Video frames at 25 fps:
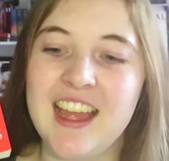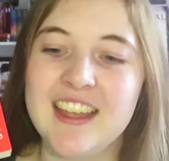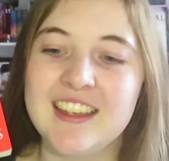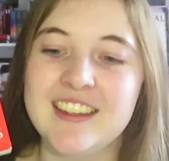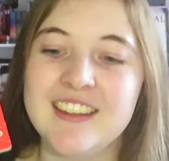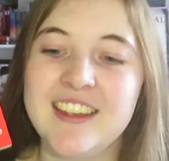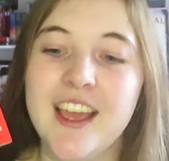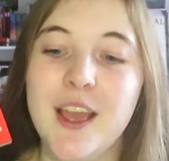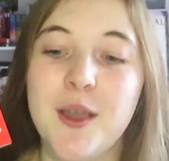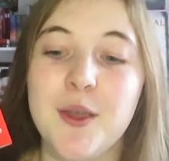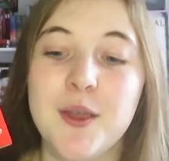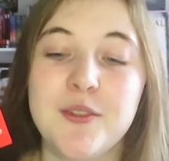
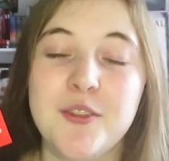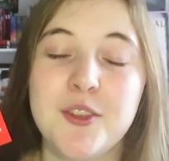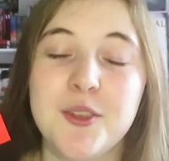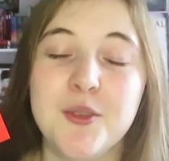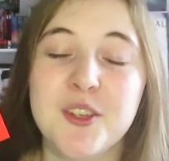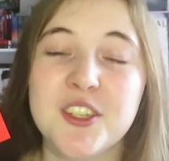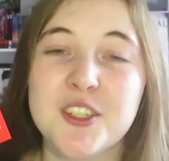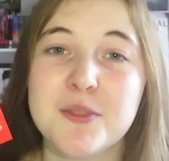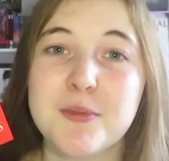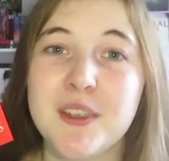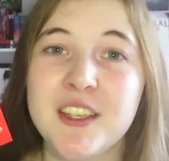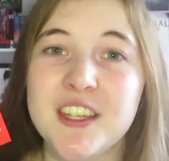Now, if you
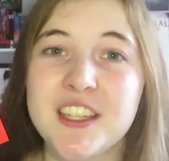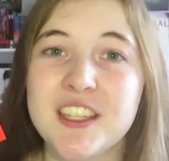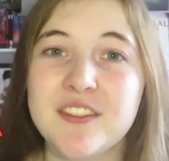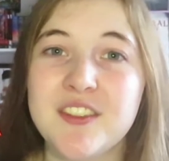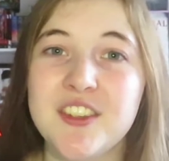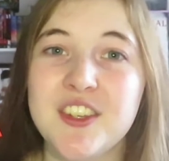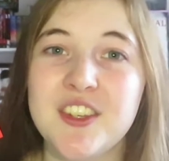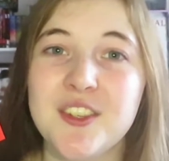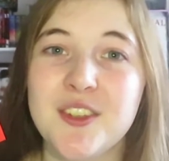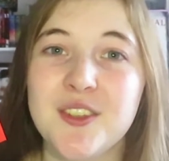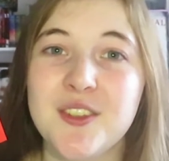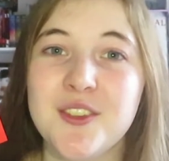watch my other
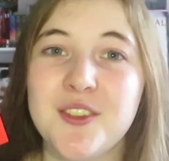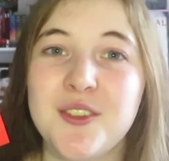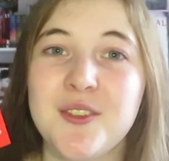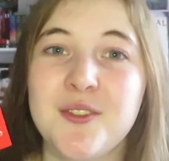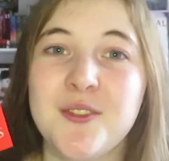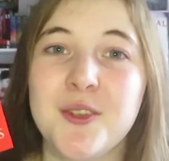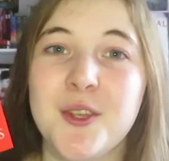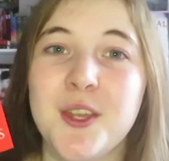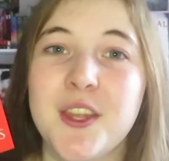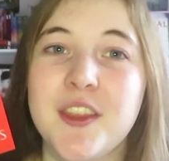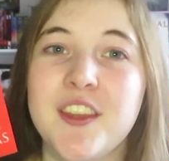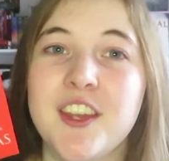videos, you
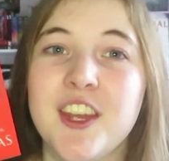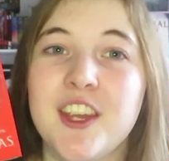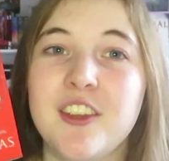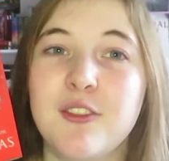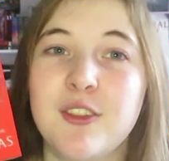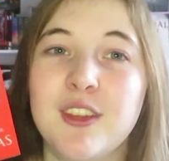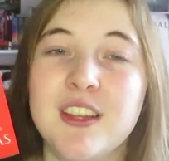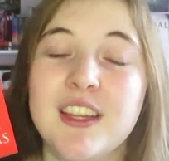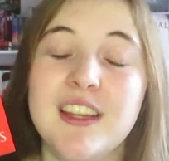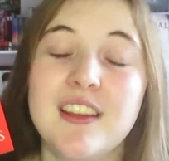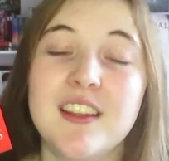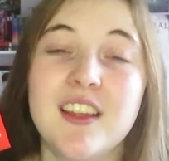know that I
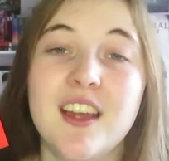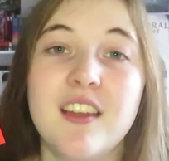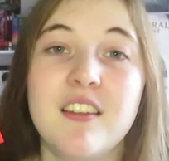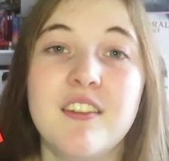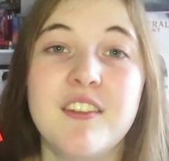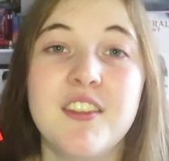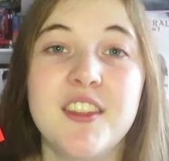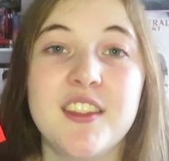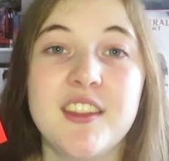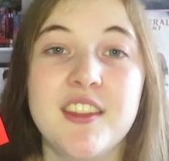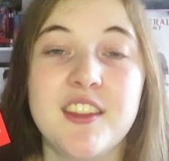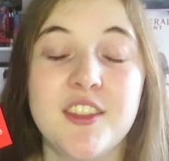really
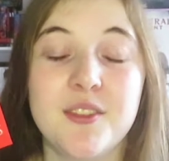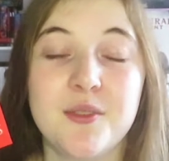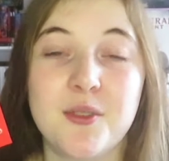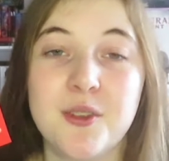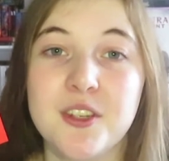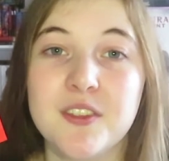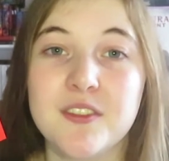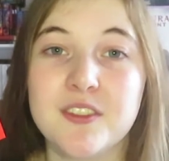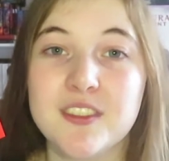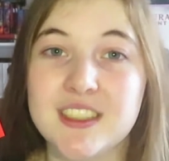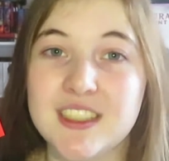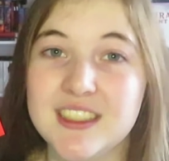love the
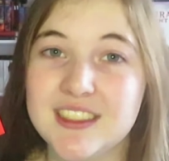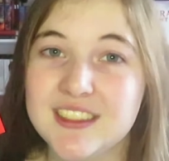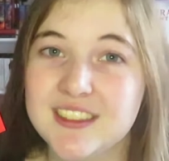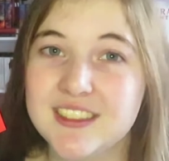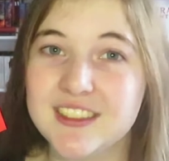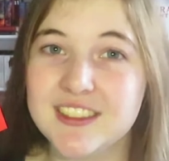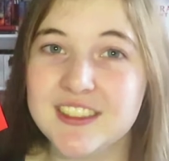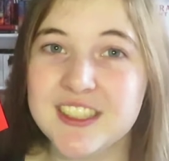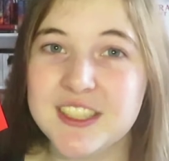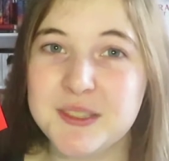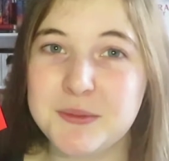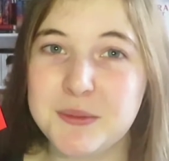Throne of Glass
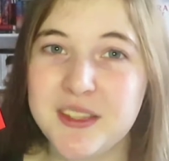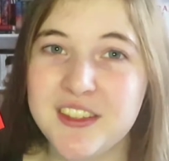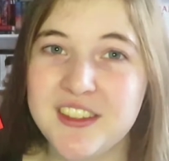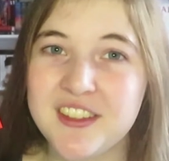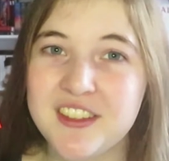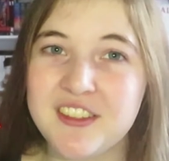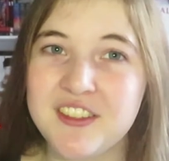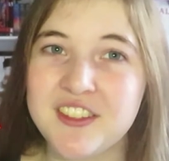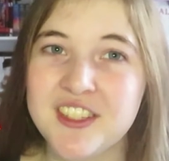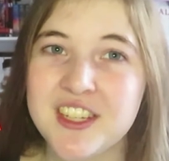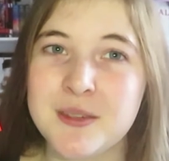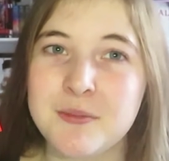series by
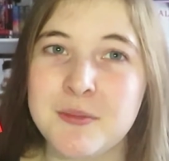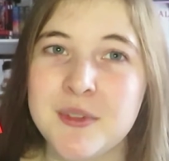Sarah J.